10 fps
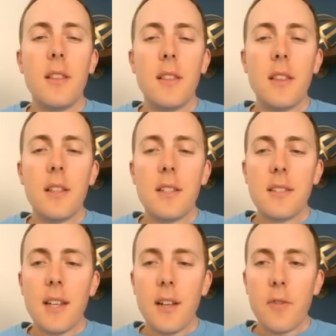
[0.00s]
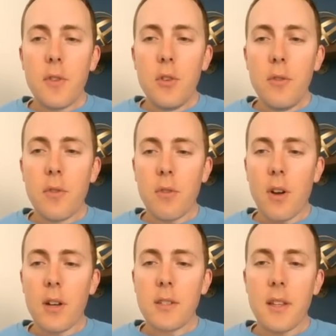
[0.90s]
the design for new
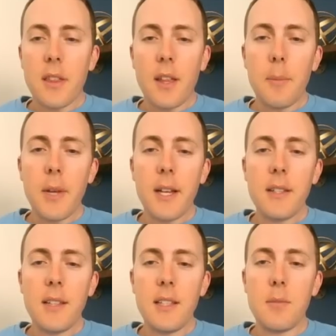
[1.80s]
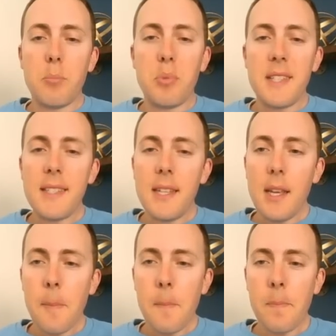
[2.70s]
Ferraris, I'm not going to say it's busy,
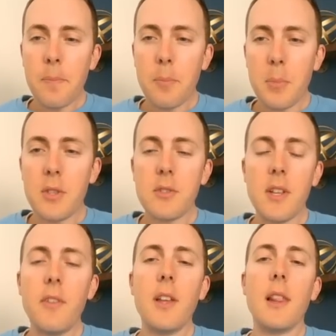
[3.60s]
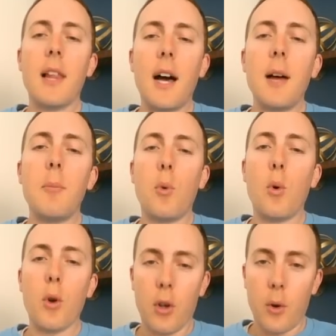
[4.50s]
but there's definitely a lot
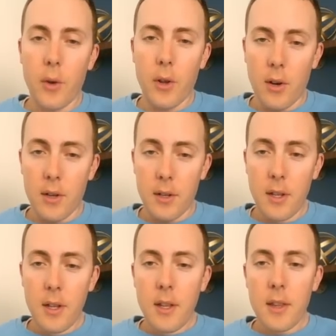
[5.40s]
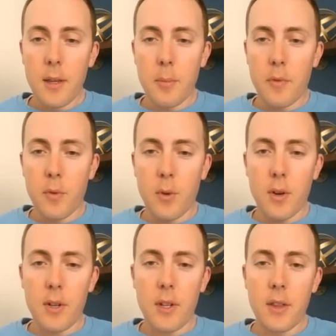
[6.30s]
more going on than
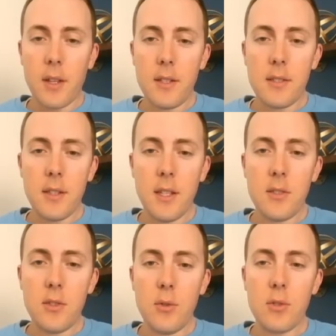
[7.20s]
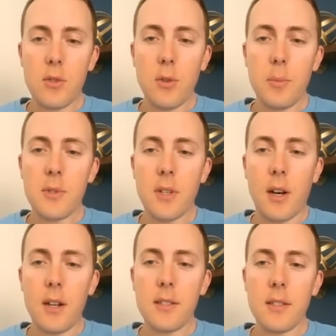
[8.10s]
before. Now, these two scoops,
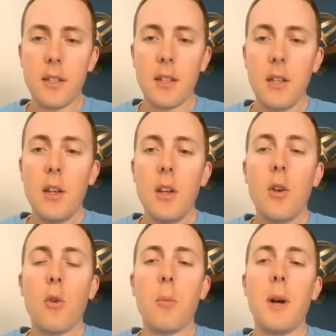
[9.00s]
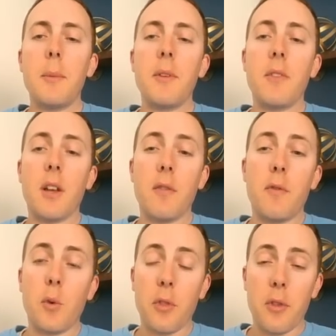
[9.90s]
honestly, remind me of like a
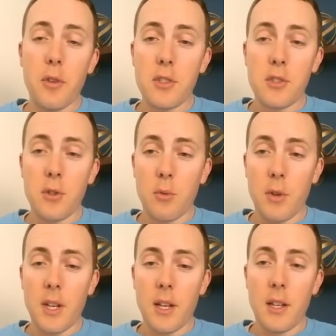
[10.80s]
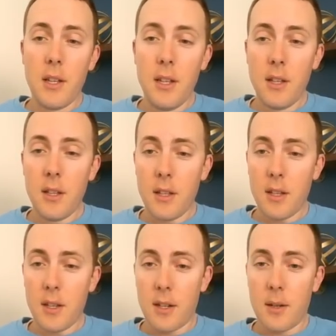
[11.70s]
430 Scuderia.
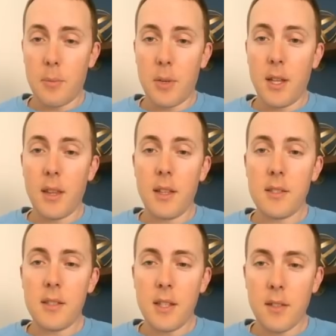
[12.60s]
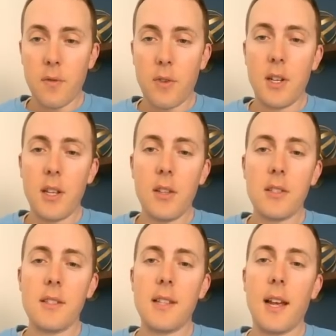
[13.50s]
But yeah, this front end
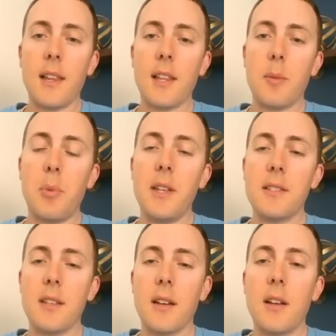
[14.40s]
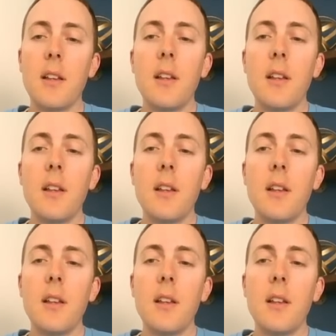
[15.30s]
looks exactly like the Pista.